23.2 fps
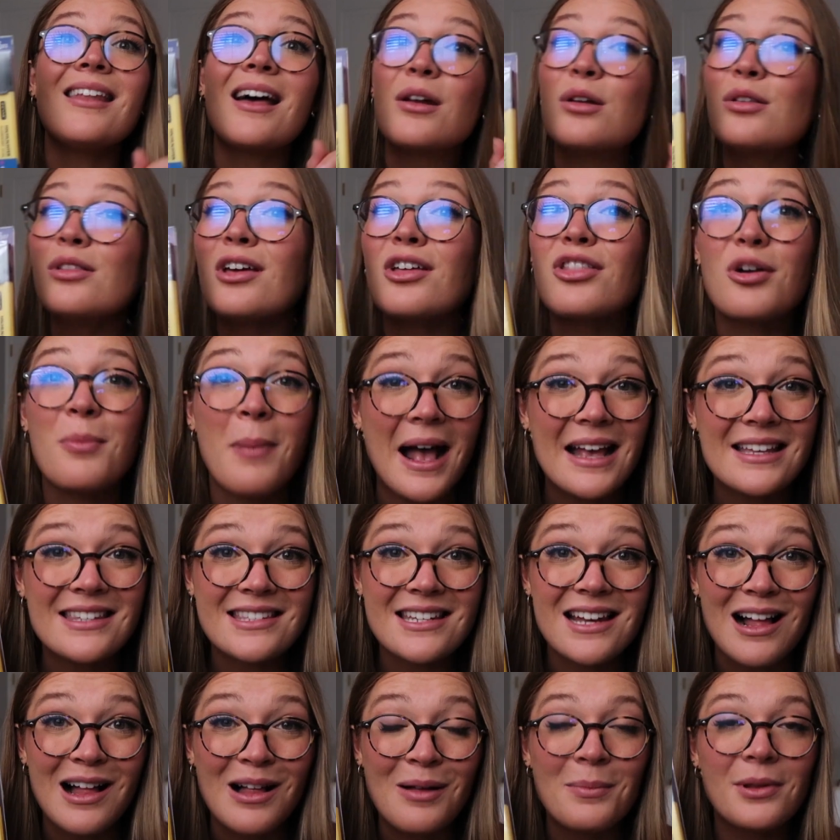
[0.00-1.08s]
not only are they
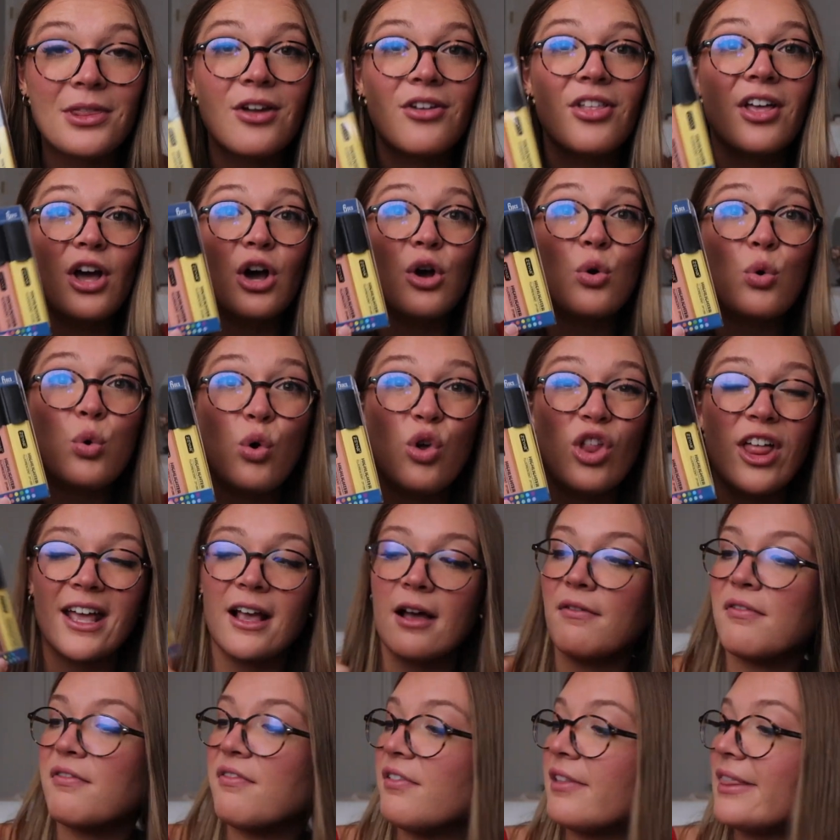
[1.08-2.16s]
pastel, but they're like a cool
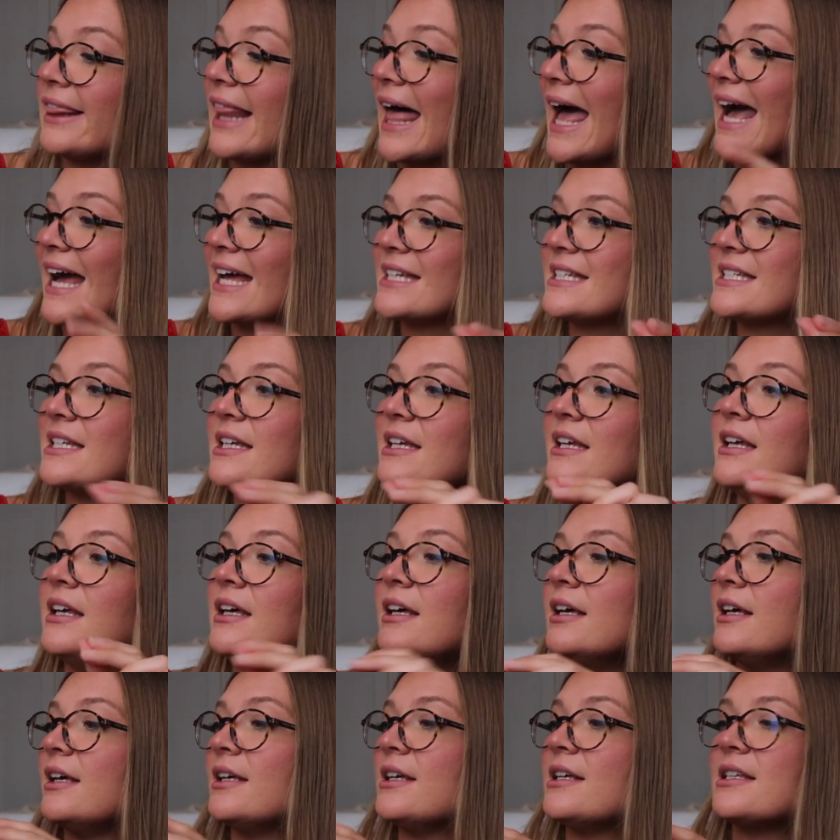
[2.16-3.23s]
like flat
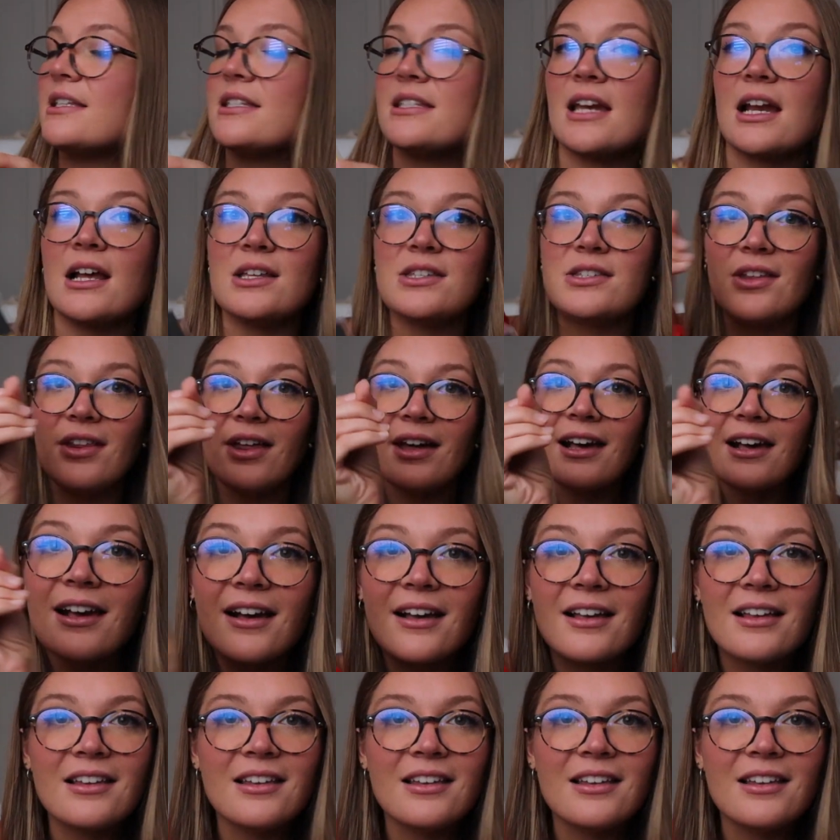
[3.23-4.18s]
style, so like